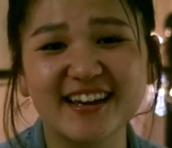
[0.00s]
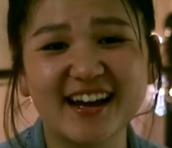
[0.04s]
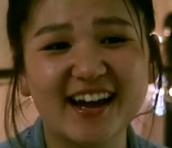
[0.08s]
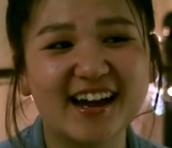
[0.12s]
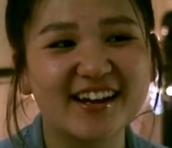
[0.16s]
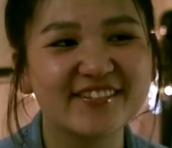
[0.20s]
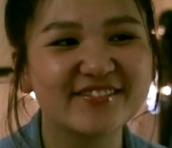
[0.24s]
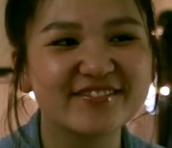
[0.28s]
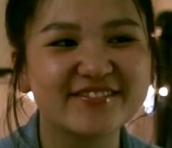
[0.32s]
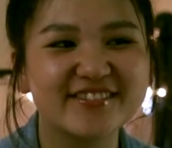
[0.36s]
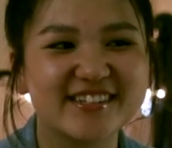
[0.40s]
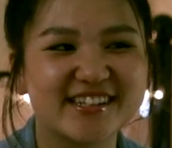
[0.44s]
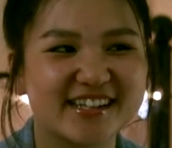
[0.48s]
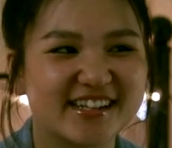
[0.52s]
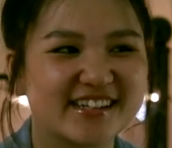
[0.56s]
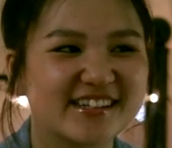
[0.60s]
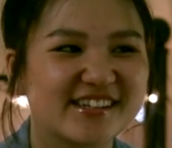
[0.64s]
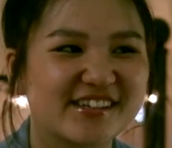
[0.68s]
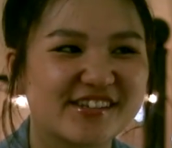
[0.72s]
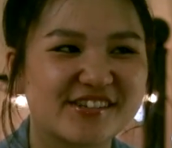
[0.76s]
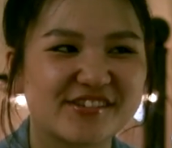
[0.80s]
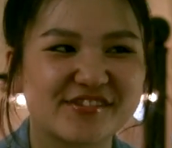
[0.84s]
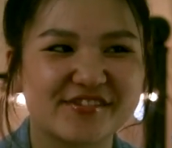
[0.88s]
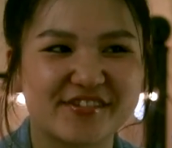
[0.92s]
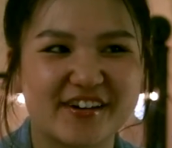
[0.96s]
I'm
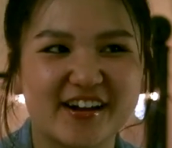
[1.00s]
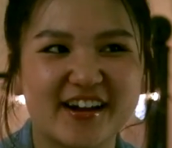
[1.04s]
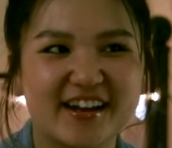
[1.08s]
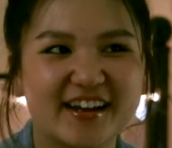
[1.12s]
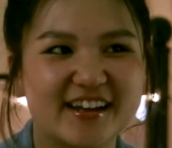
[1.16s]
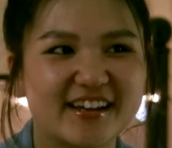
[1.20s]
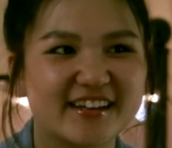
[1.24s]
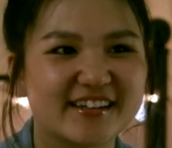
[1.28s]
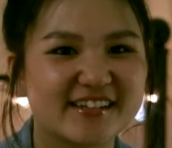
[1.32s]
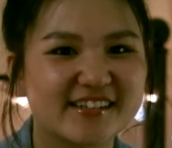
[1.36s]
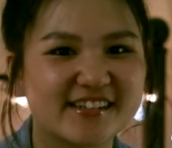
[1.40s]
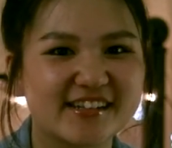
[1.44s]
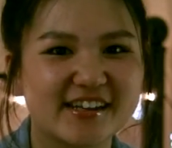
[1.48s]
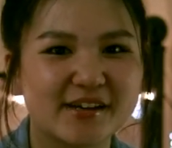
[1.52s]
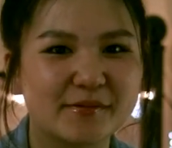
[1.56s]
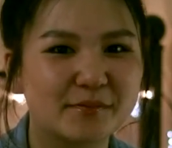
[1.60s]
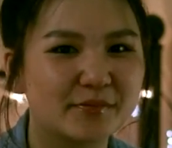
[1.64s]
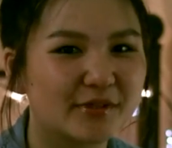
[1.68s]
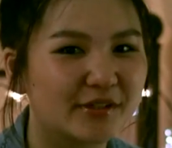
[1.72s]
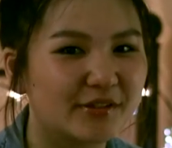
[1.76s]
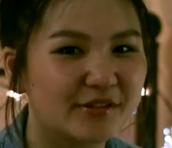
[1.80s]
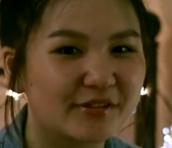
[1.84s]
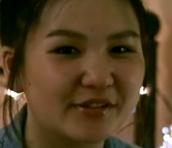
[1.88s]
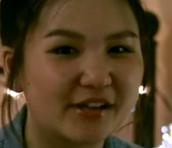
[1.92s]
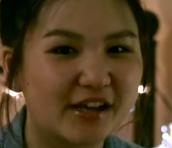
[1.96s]
done trying to
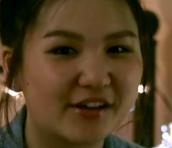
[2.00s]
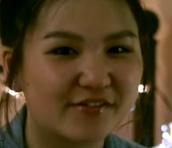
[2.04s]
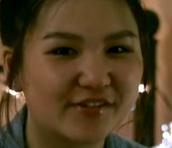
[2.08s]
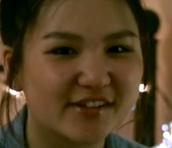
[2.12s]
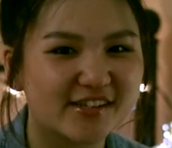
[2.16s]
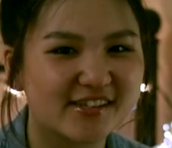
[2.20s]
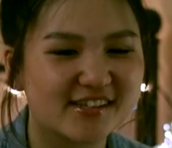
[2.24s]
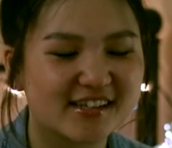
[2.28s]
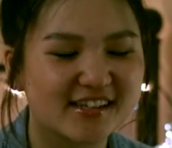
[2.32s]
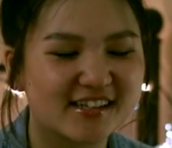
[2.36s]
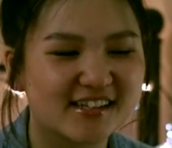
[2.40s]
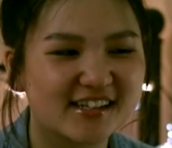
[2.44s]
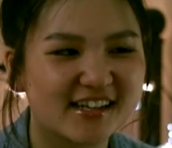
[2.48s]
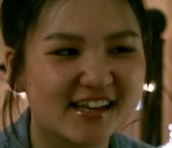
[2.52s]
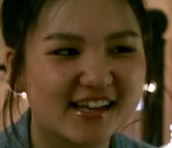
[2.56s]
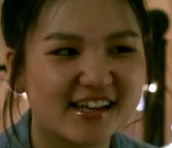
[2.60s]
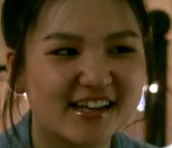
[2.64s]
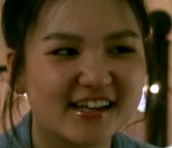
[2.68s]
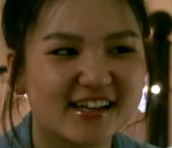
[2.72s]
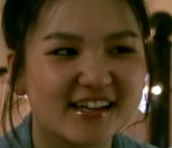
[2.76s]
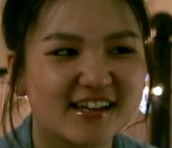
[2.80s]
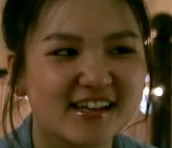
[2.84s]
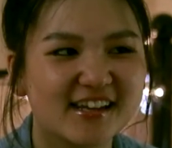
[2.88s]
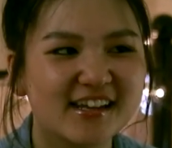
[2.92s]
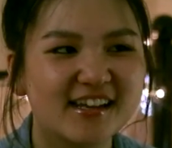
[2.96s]
upload every
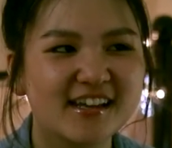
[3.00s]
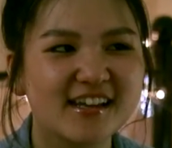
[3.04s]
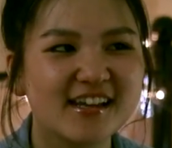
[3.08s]
Sunday.